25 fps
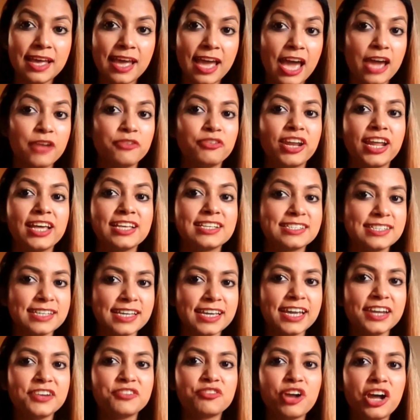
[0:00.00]
And when I
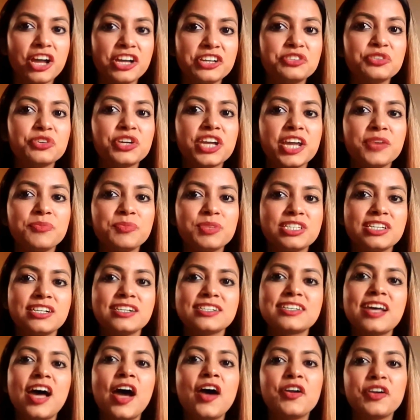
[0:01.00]
say I try to gain
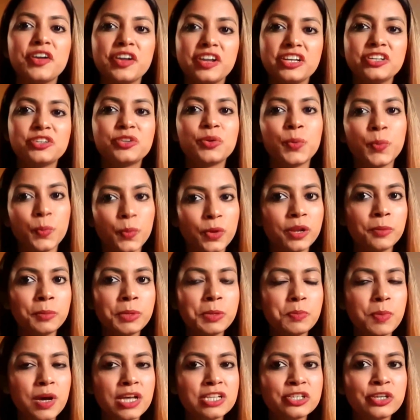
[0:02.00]
muscles, I really don't want to be
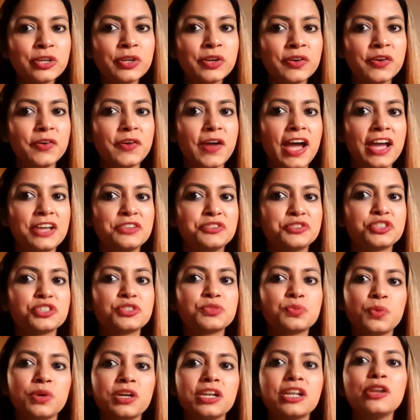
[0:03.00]
muscular. I
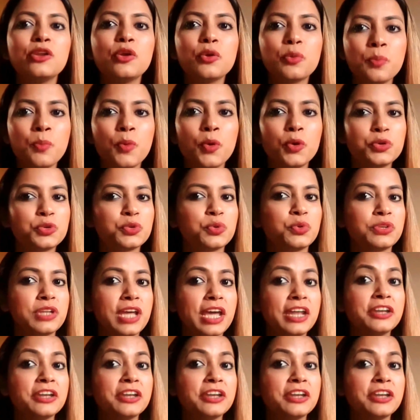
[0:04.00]
just want to look more toned.